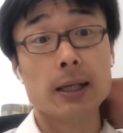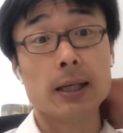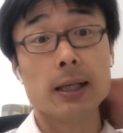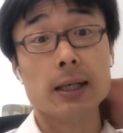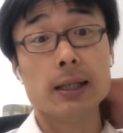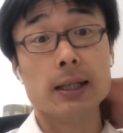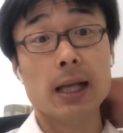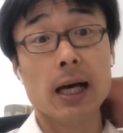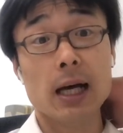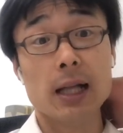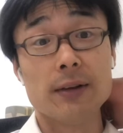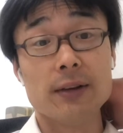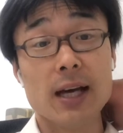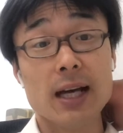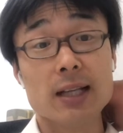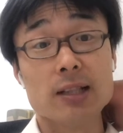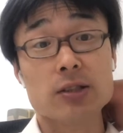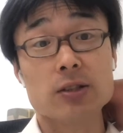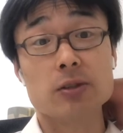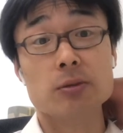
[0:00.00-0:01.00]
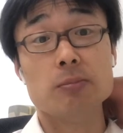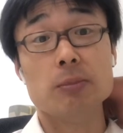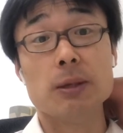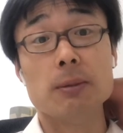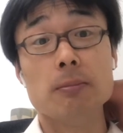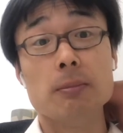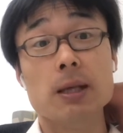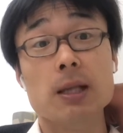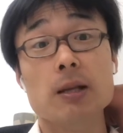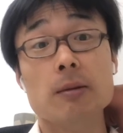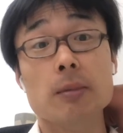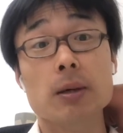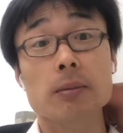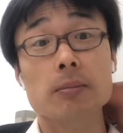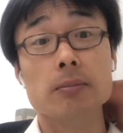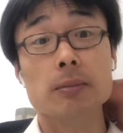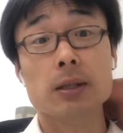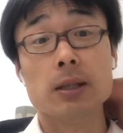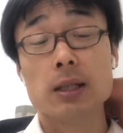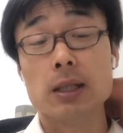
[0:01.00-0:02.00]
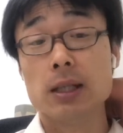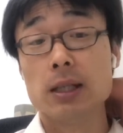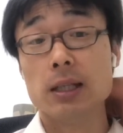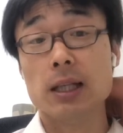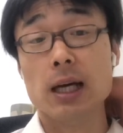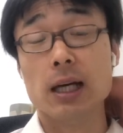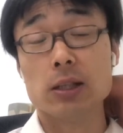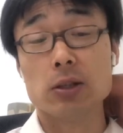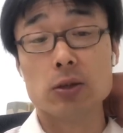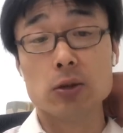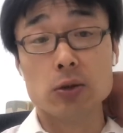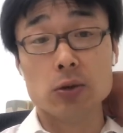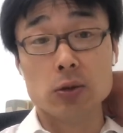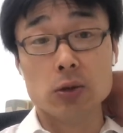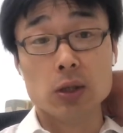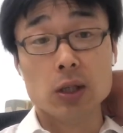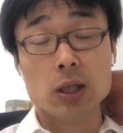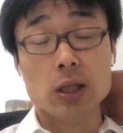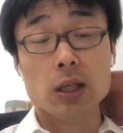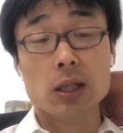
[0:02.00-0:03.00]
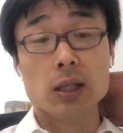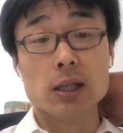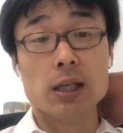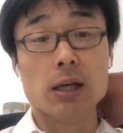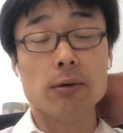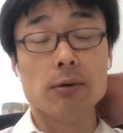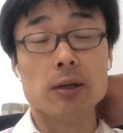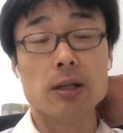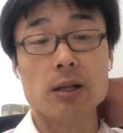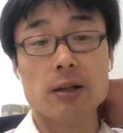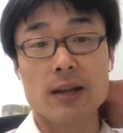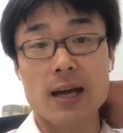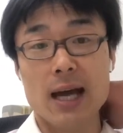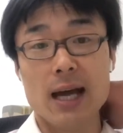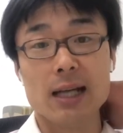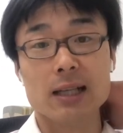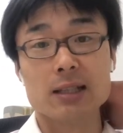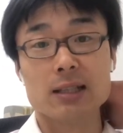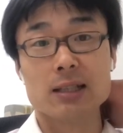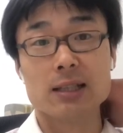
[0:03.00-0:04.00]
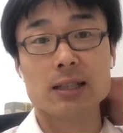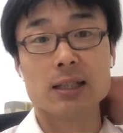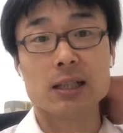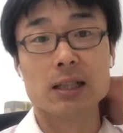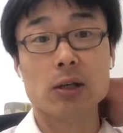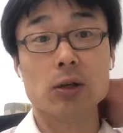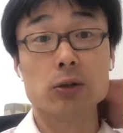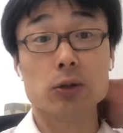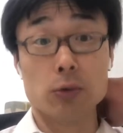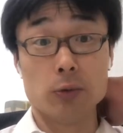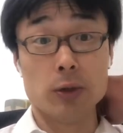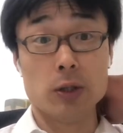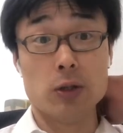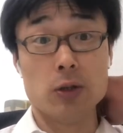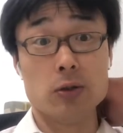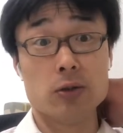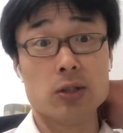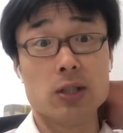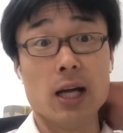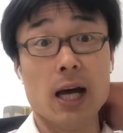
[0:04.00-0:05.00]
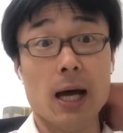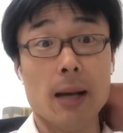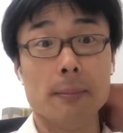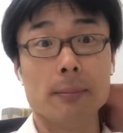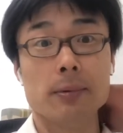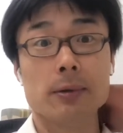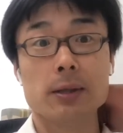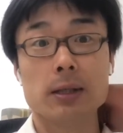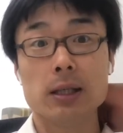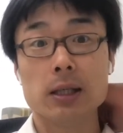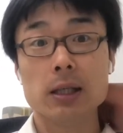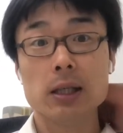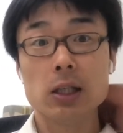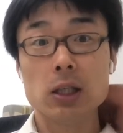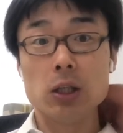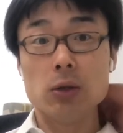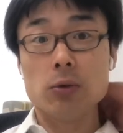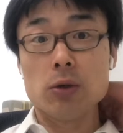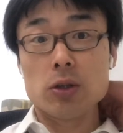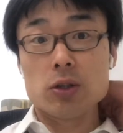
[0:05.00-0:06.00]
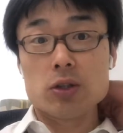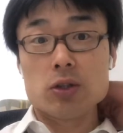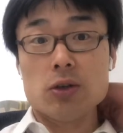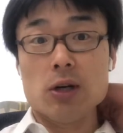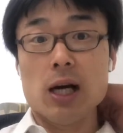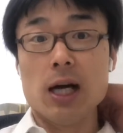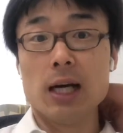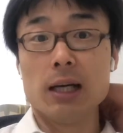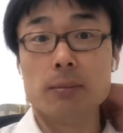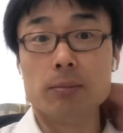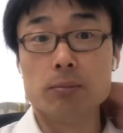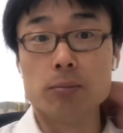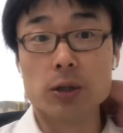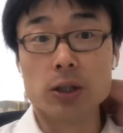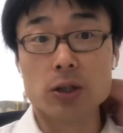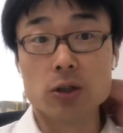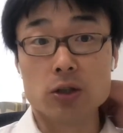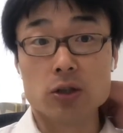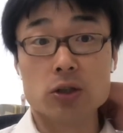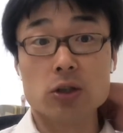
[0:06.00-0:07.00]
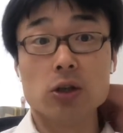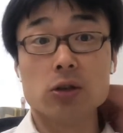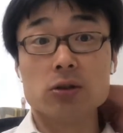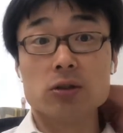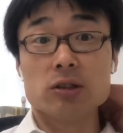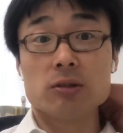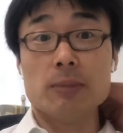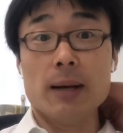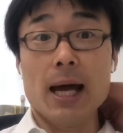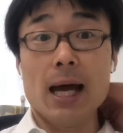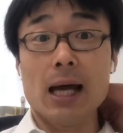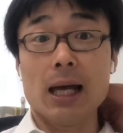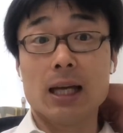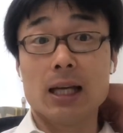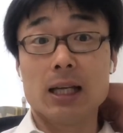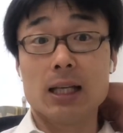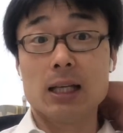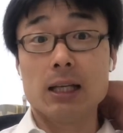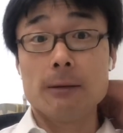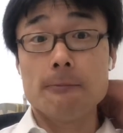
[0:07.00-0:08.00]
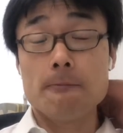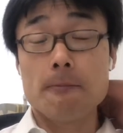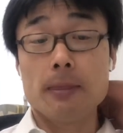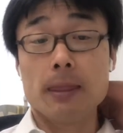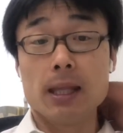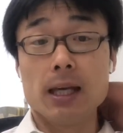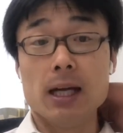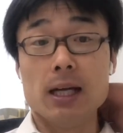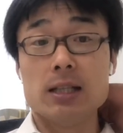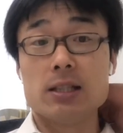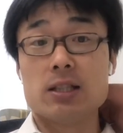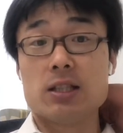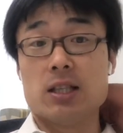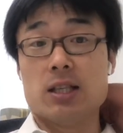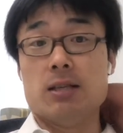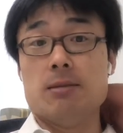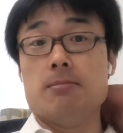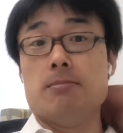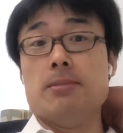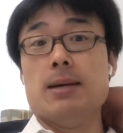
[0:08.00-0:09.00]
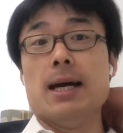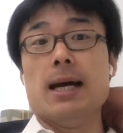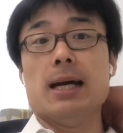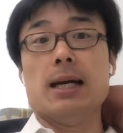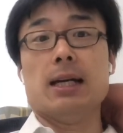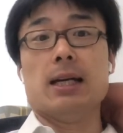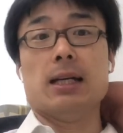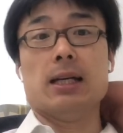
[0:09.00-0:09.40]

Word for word: Now that should be minimum. Now to get rid of that or to reduce the hump, you want to try and bring your shoulders back and chin back.